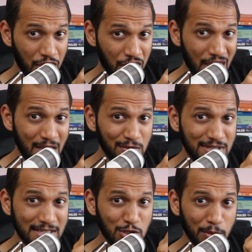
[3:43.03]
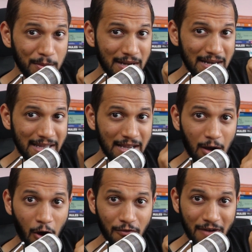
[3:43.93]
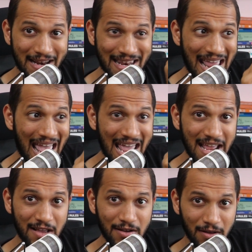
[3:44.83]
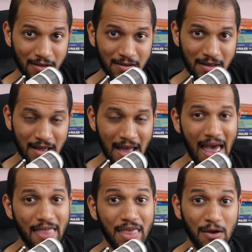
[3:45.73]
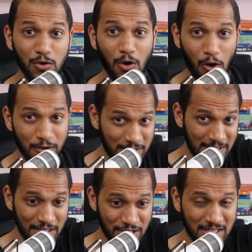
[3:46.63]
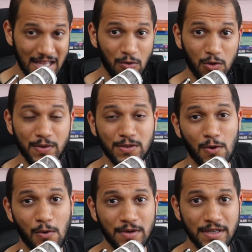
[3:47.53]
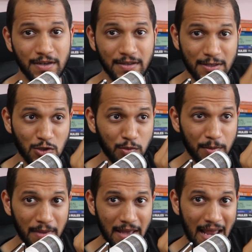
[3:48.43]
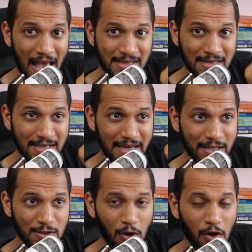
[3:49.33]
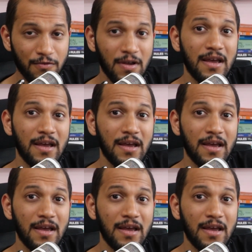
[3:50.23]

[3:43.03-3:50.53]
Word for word: They would see Superman taking off at an angle and they would see, just like what we saw over here, that Superman, as he takes off,